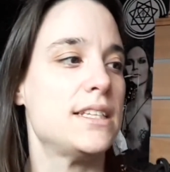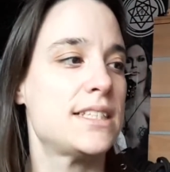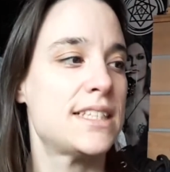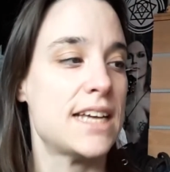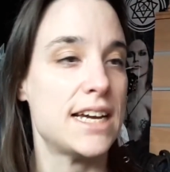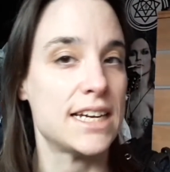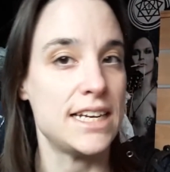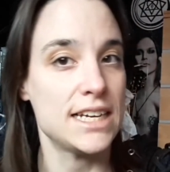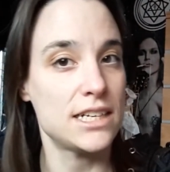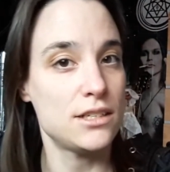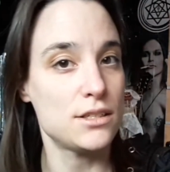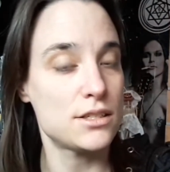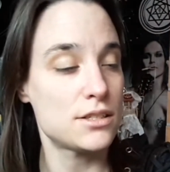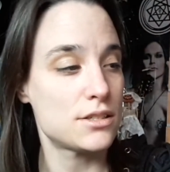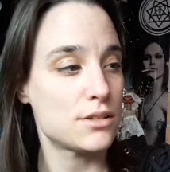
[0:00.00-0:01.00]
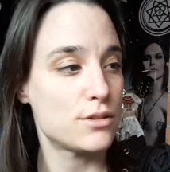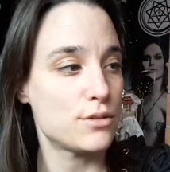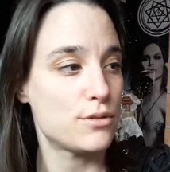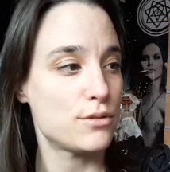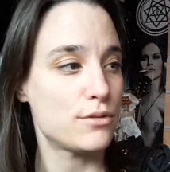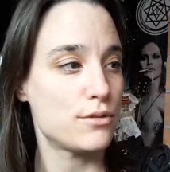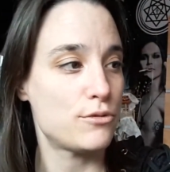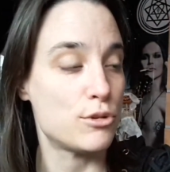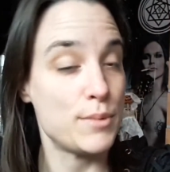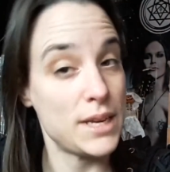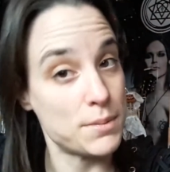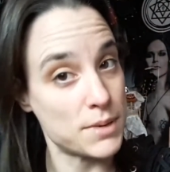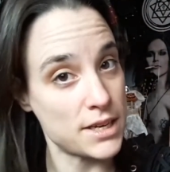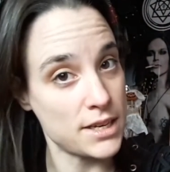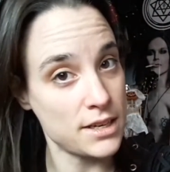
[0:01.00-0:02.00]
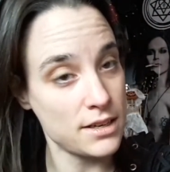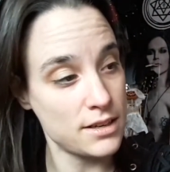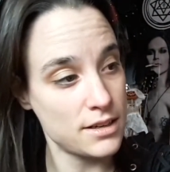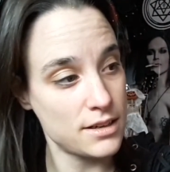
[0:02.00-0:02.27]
Stagger Necklace from eBay.